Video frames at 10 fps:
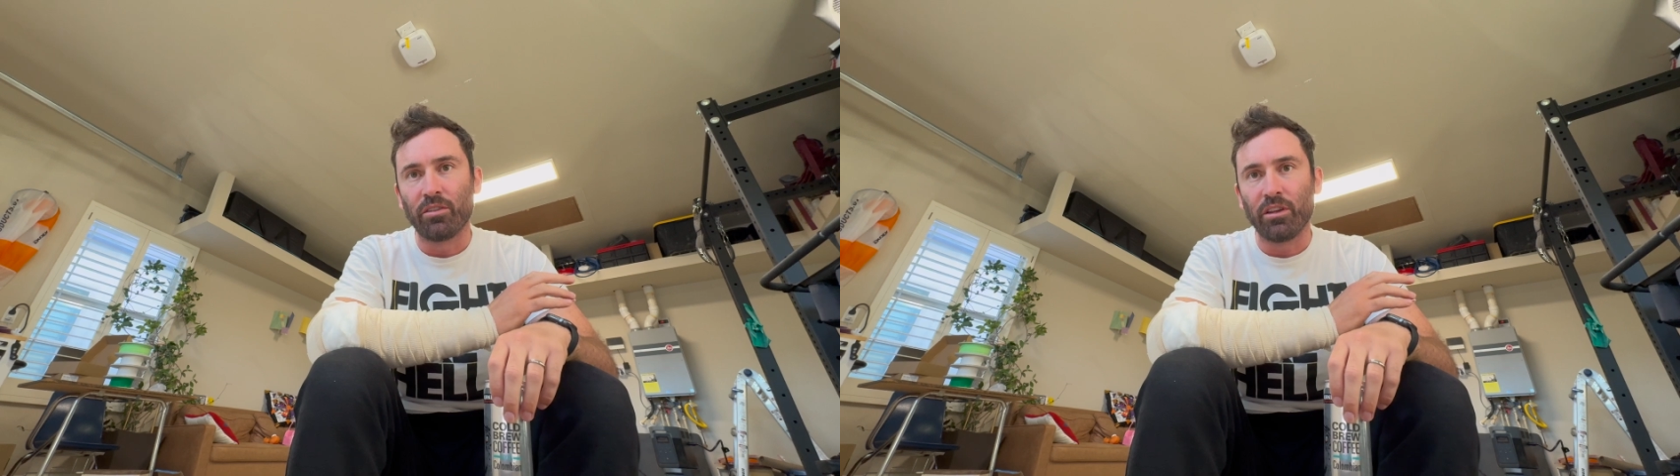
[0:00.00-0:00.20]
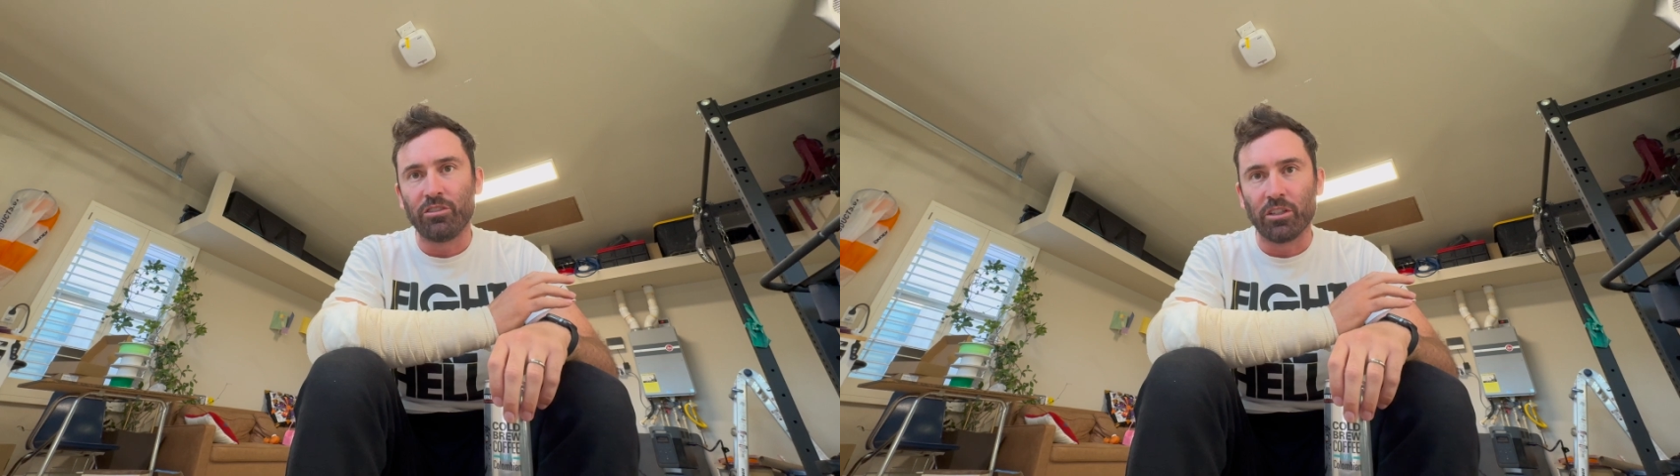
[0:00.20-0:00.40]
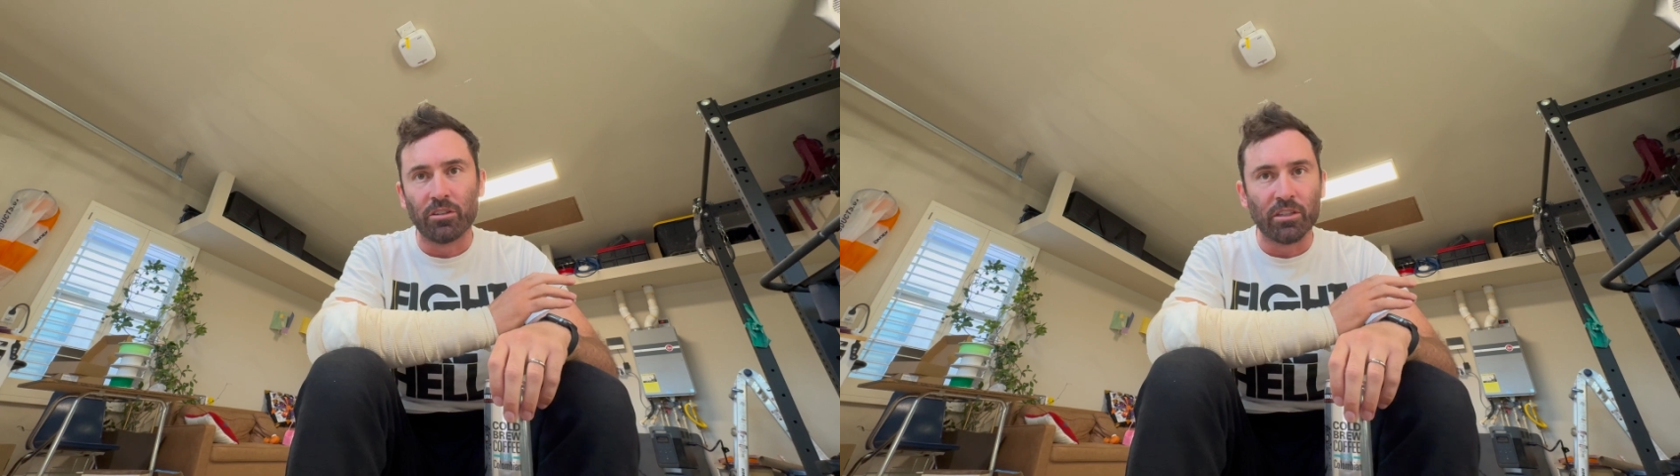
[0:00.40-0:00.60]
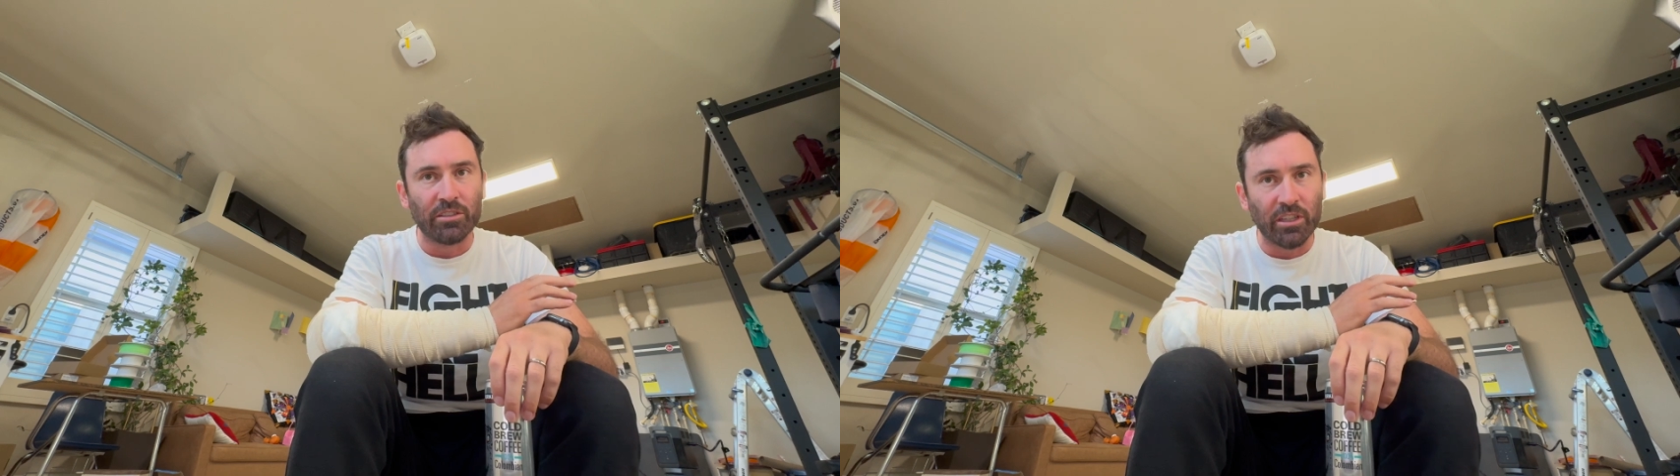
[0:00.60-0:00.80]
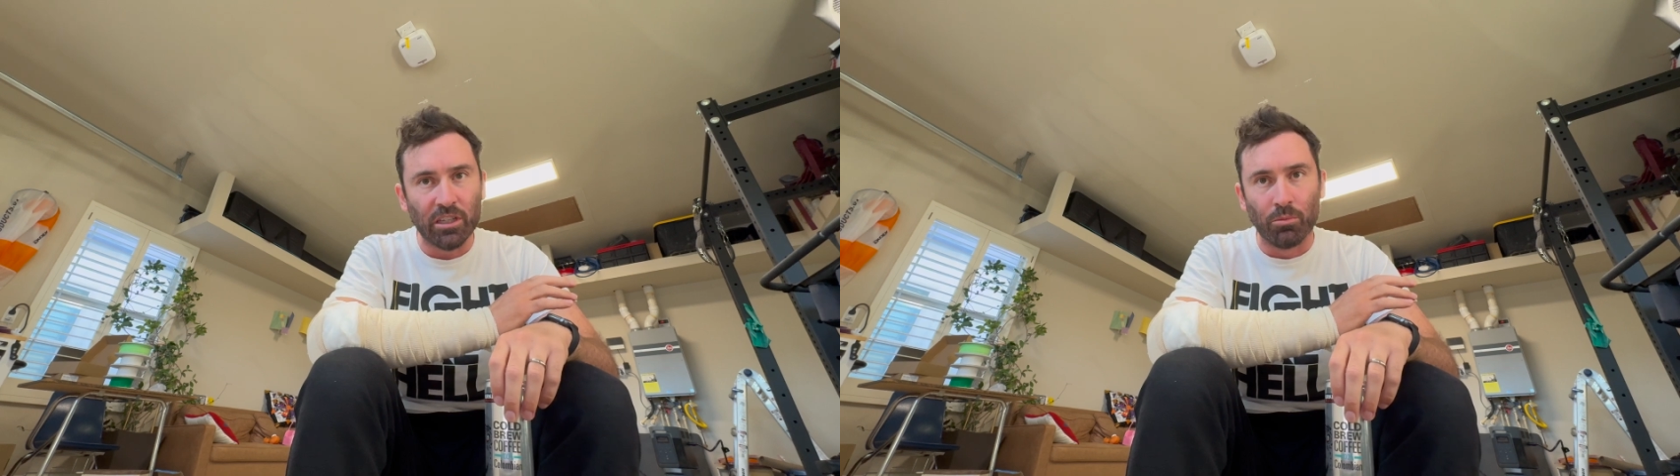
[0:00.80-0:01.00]
they generally
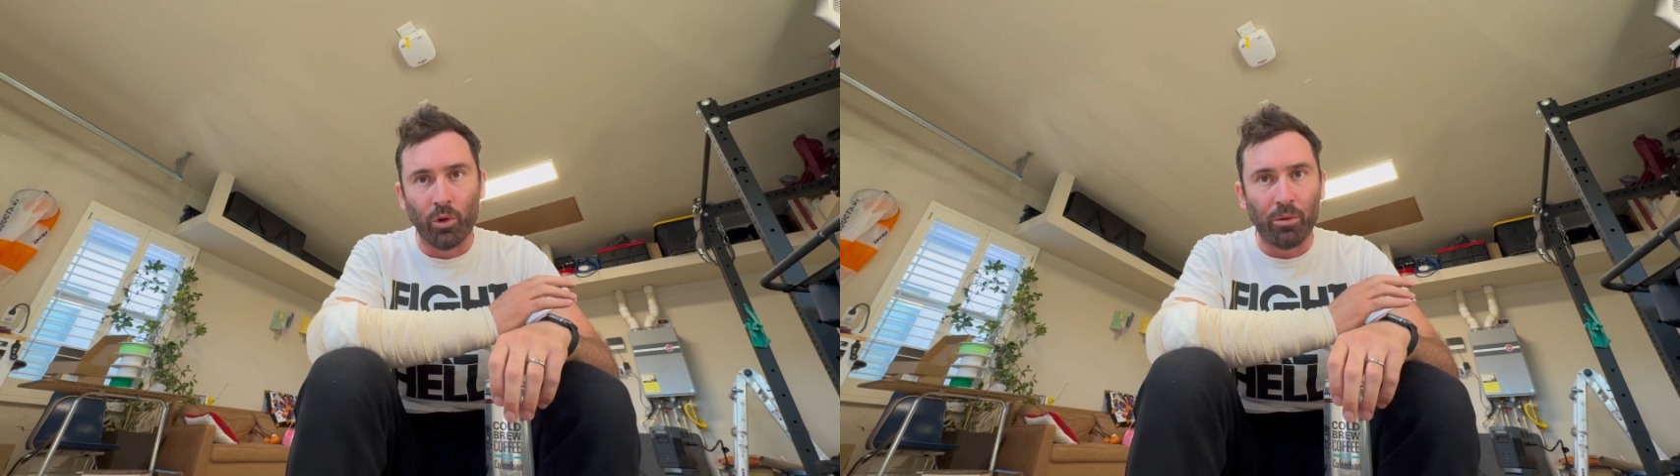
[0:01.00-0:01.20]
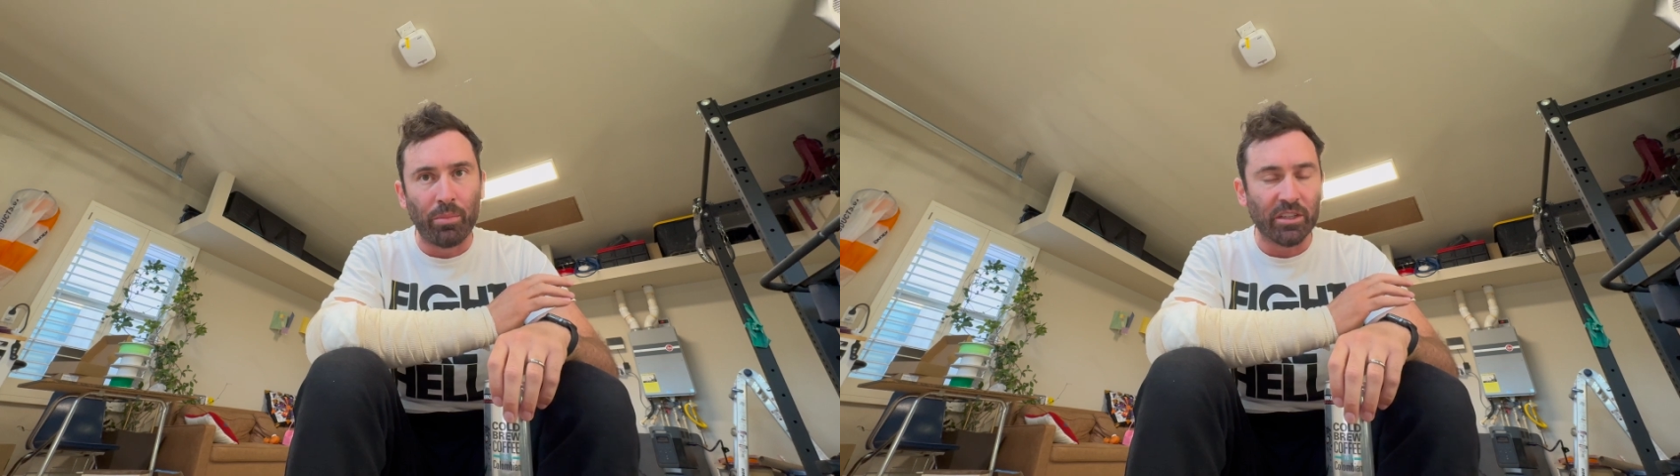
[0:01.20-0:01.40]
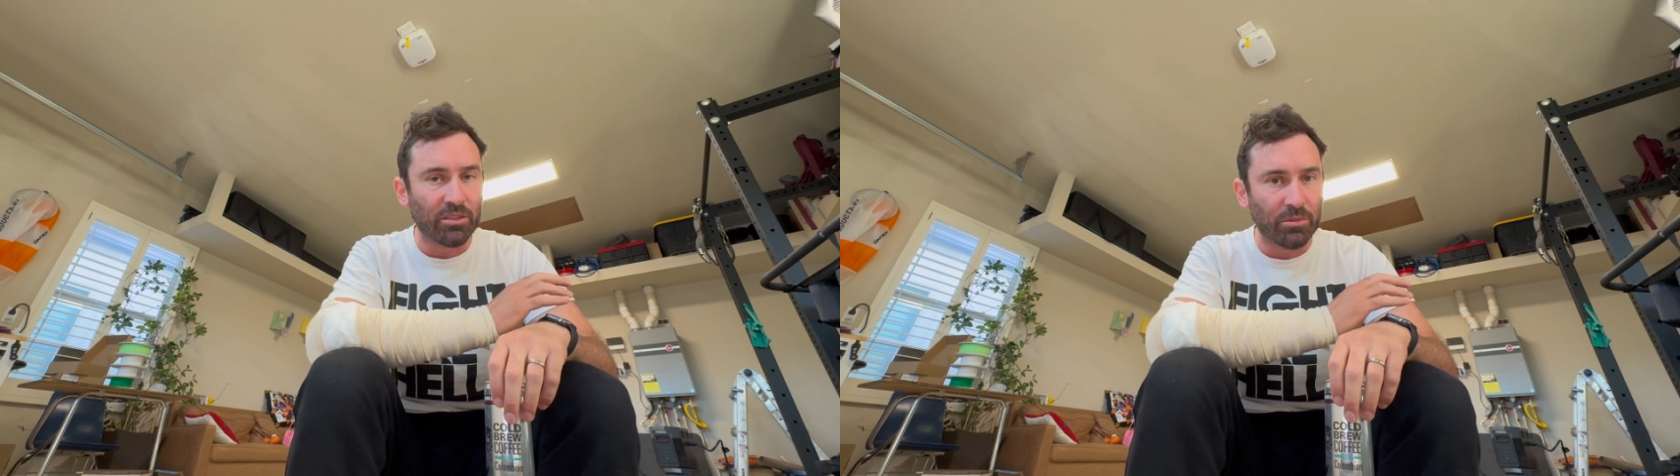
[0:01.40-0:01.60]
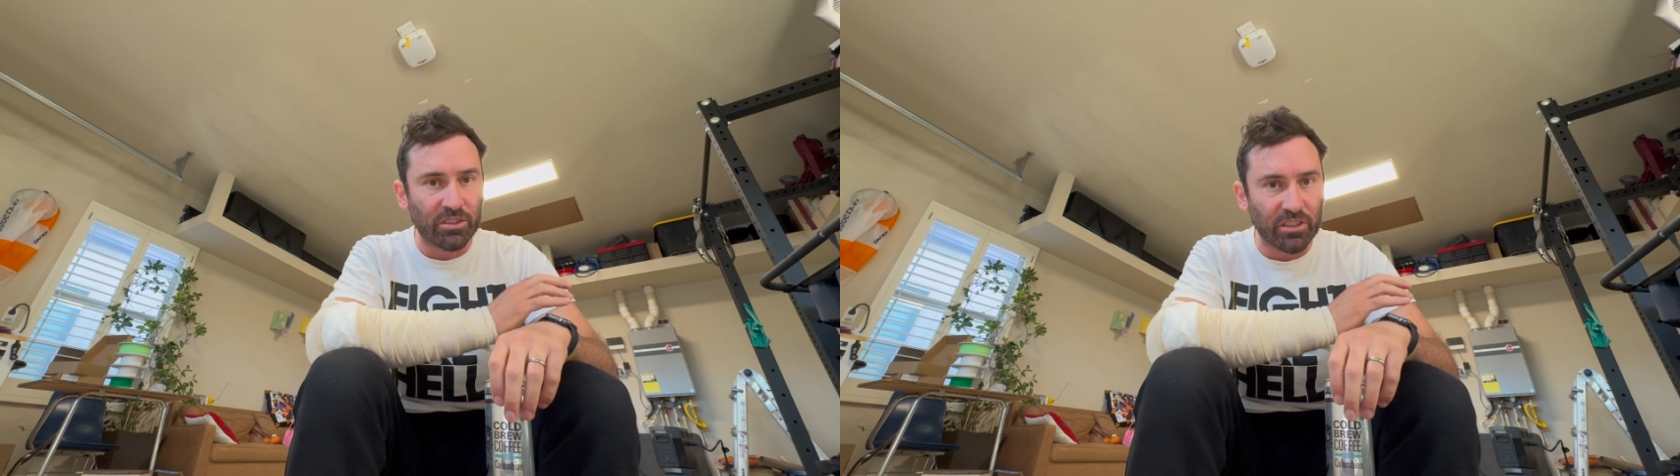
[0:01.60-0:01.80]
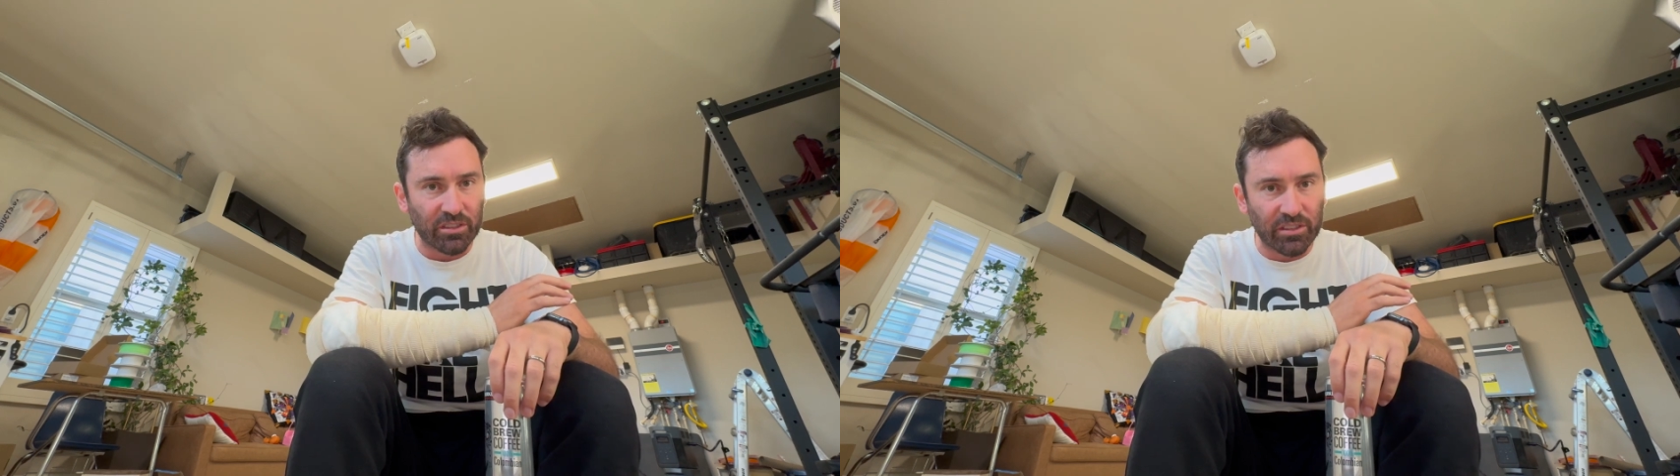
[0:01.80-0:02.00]
take a more
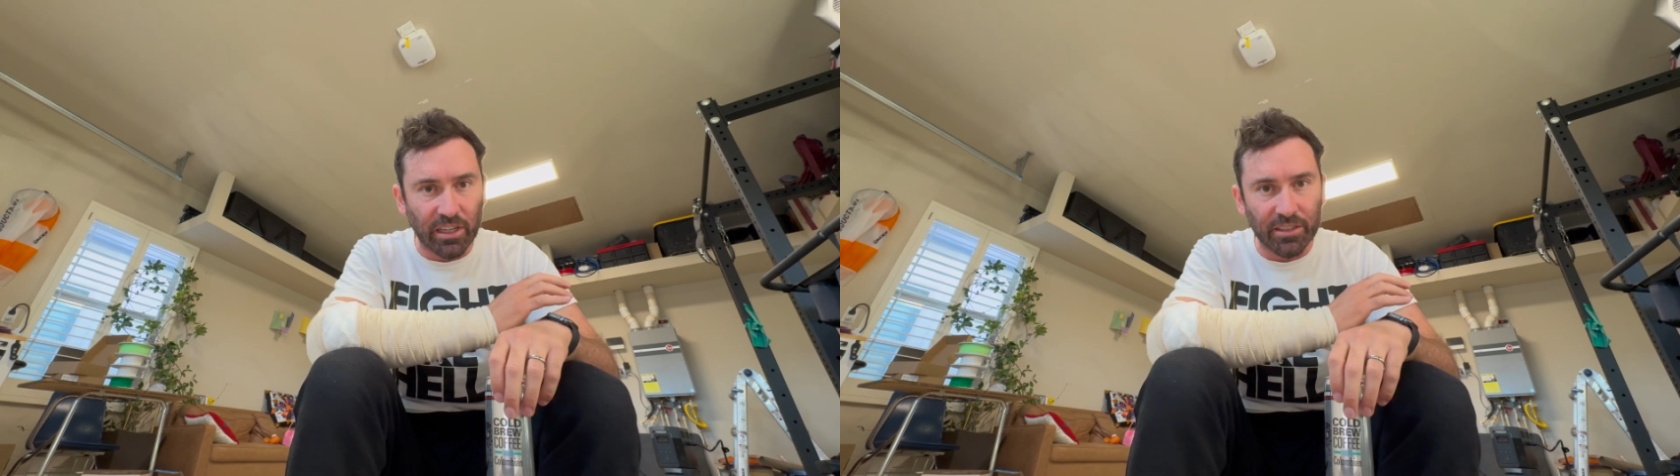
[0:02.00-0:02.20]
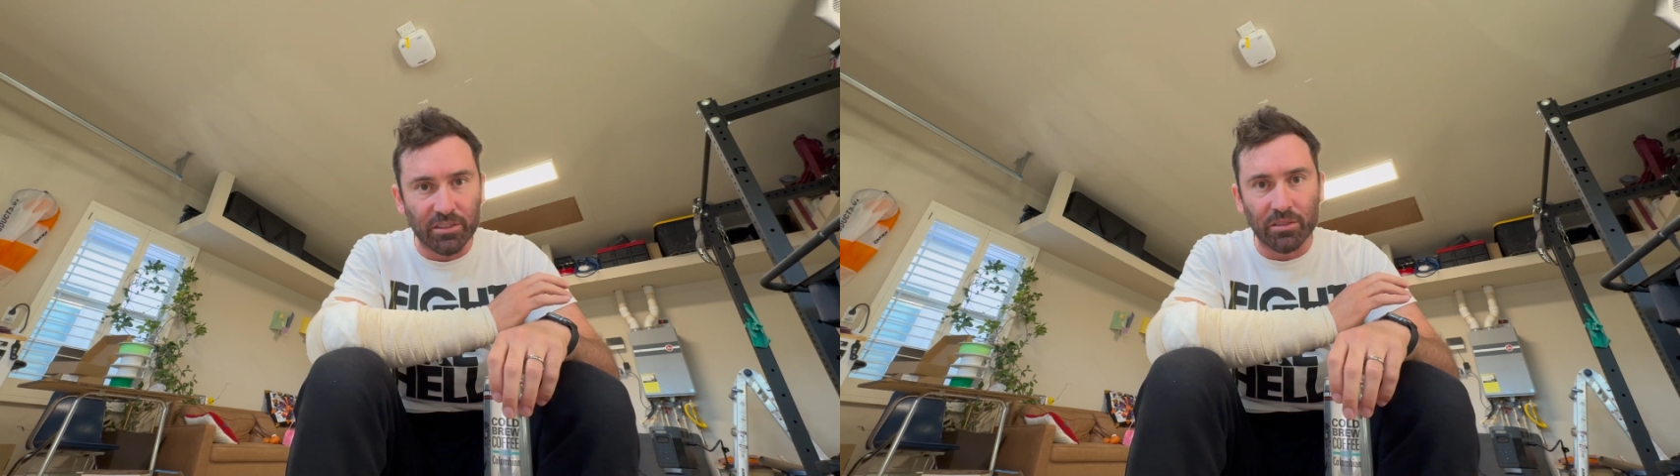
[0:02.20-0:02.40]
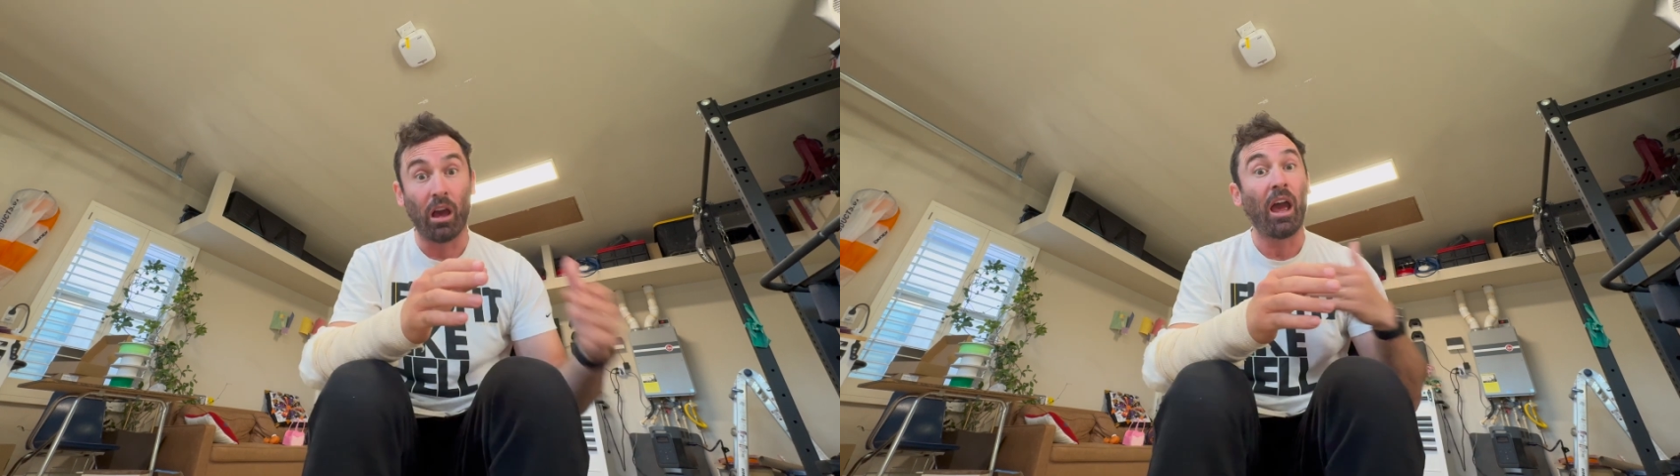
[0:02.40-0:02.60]
pessimistic stance.